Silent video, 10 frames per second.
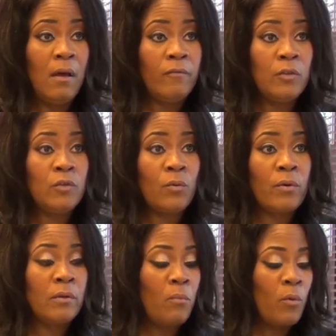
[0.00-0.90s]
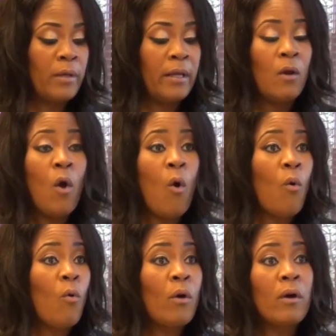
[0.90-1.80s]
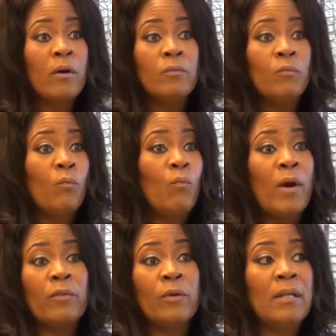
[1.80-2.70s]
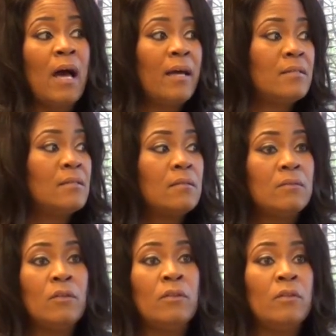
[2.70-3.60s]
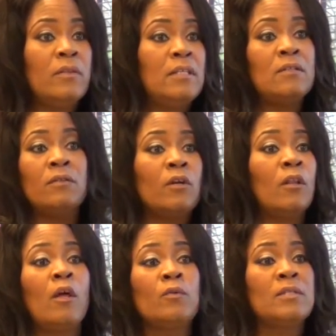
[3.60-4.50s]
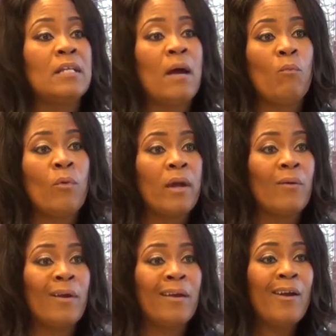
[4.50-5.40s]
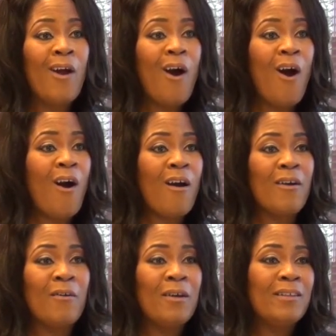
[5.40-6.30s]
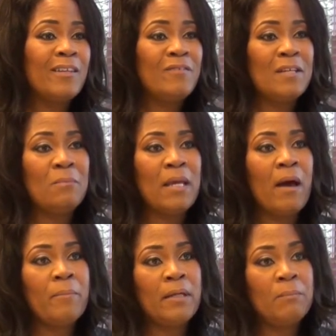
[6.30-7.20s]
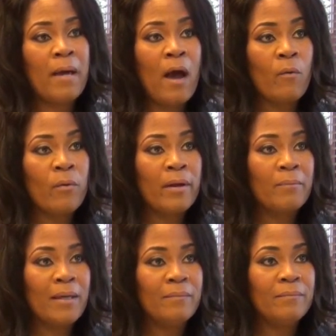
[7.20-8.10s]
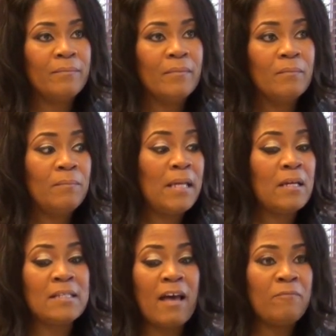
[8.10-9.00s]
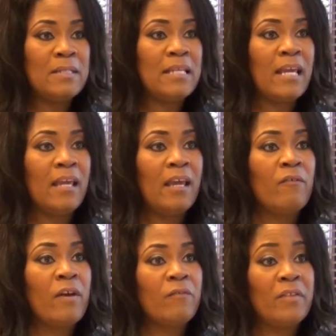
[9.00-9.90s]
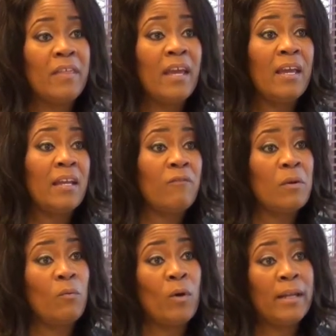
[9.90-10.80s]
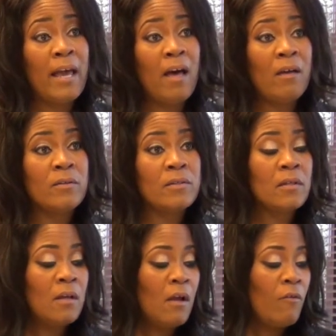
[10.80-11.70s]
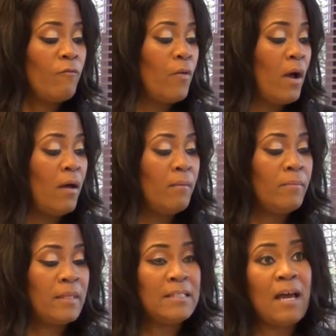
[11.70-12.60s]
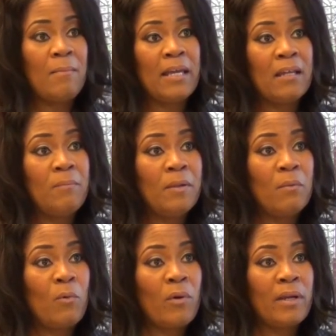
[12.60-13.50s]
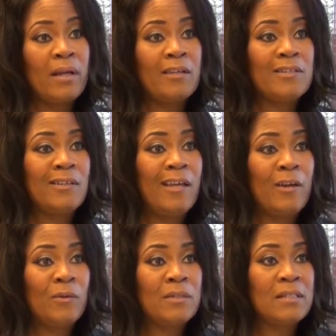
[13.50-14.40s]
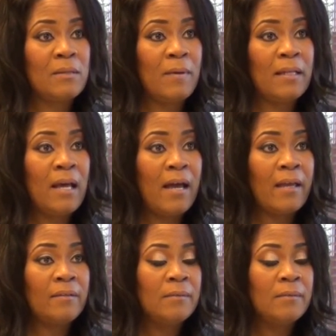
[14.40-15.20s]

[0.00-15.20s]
of the door in the morning or whether or not the, the clothes that I'm wearing are lifting me up and empowering me mm-hmm. because I've been taking care of everything and everyone right. else from the time I get up in the morning until I go to yeah. sleep at night.